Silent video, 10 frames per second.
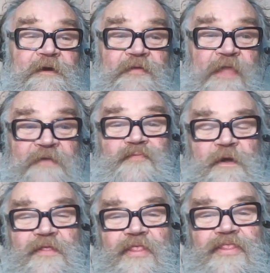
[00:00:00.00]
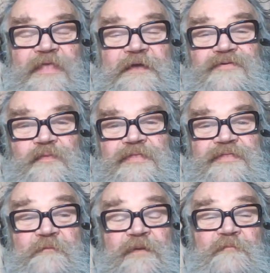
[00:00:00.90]
And that's one of the things with
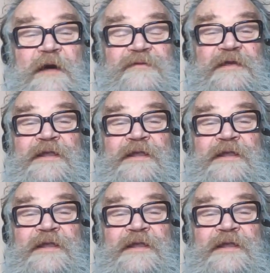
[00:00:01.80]
diplomatic